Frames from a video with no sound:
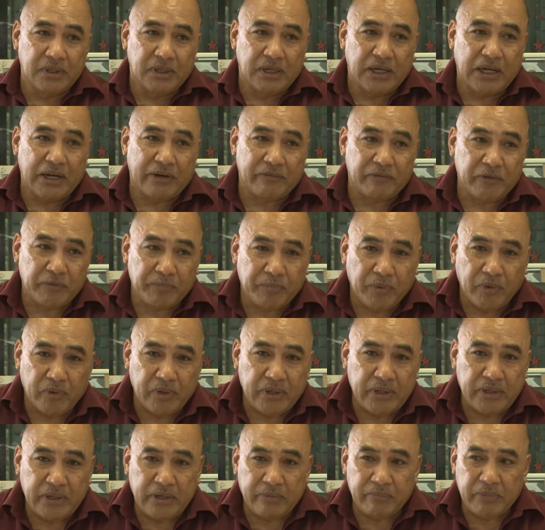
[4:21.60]
I've
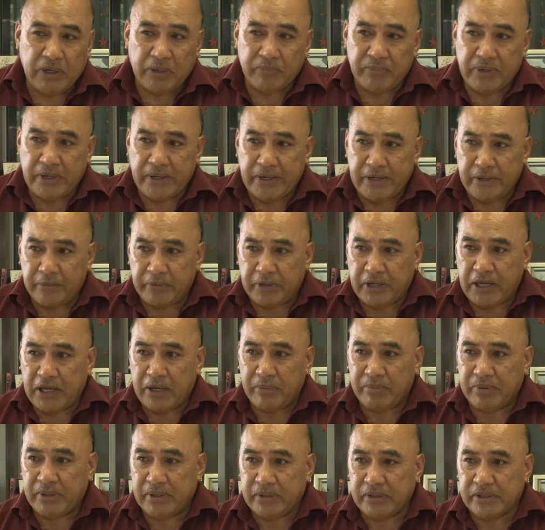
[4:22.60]
reported and updated
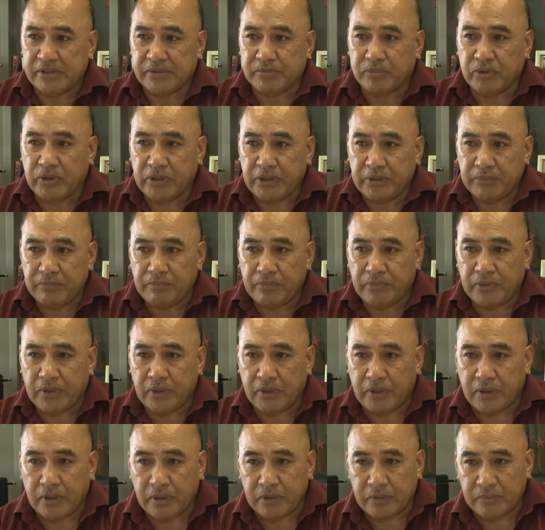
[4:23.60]
Cabinet this morning
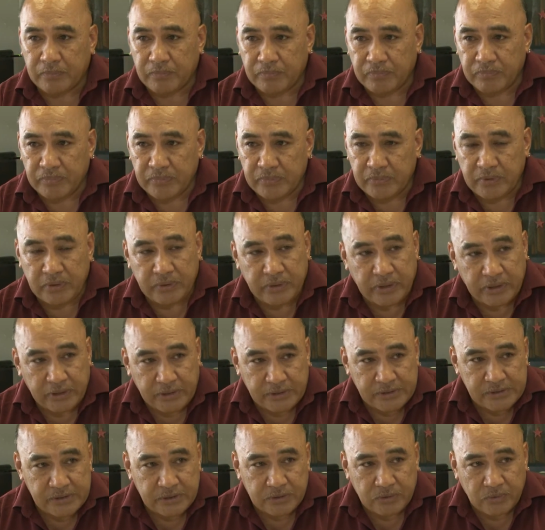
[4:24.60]
on the dengue
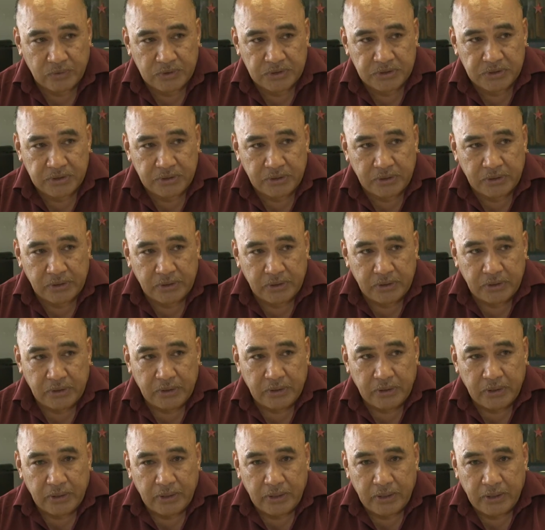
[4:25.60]
situation,
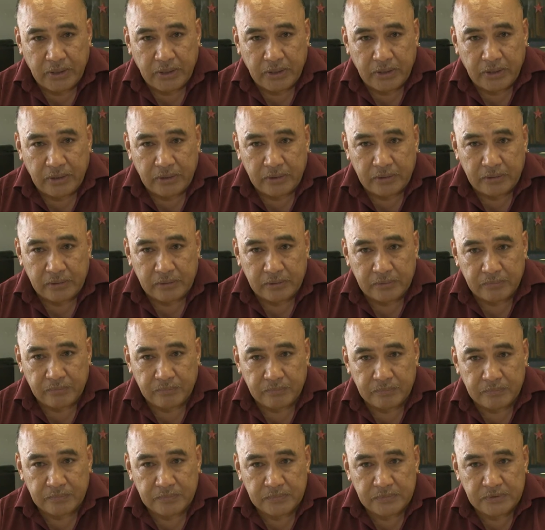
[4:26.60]

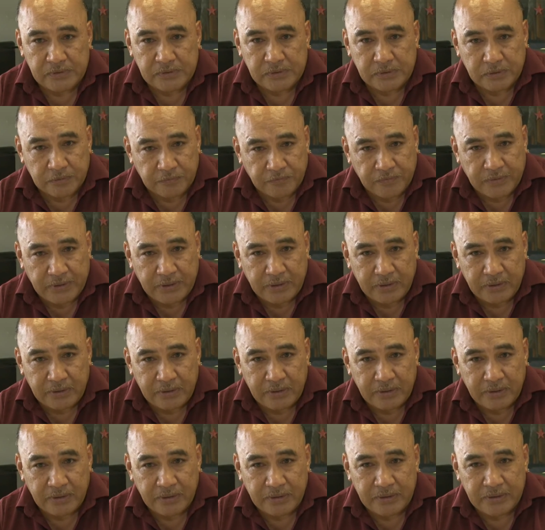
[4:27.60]
and so far
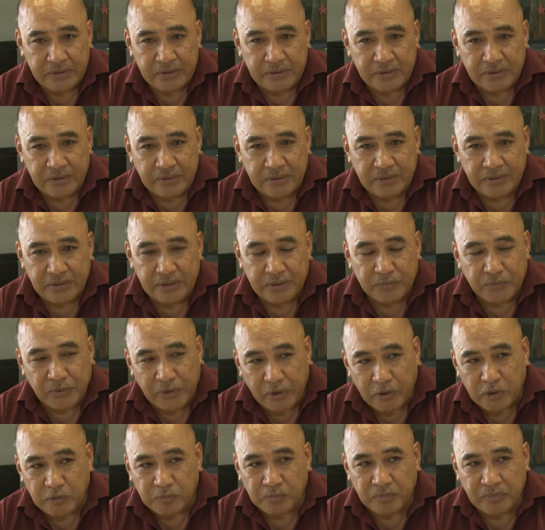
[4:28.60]
we
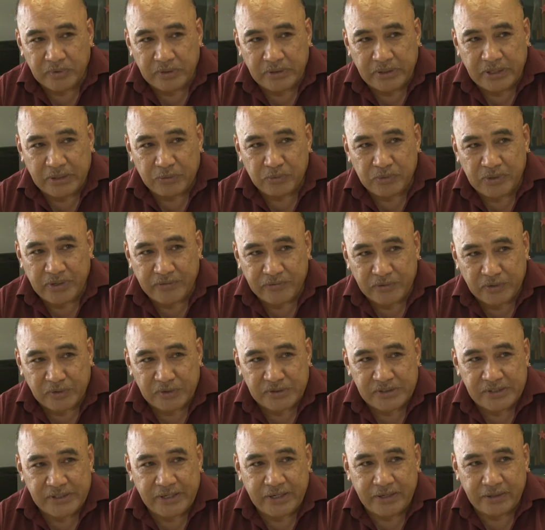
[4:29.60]
hope that we have
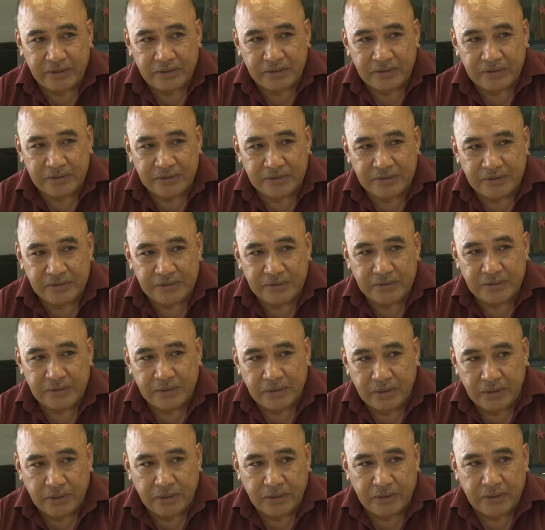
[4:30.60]
contained
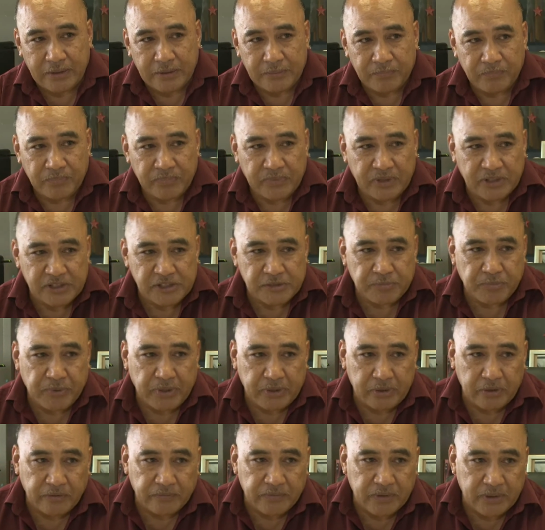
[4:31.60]
the
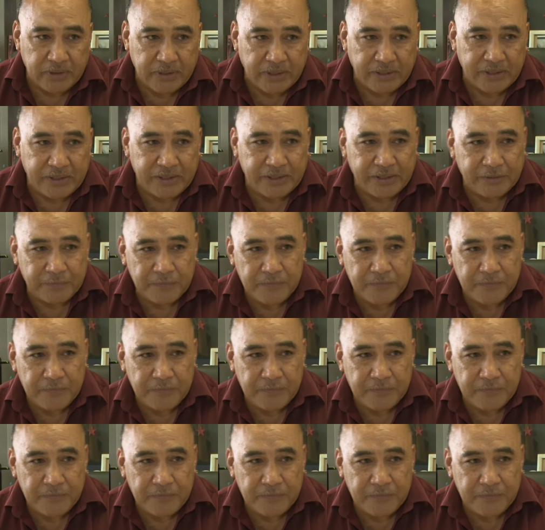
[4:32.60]
spread of the dengue.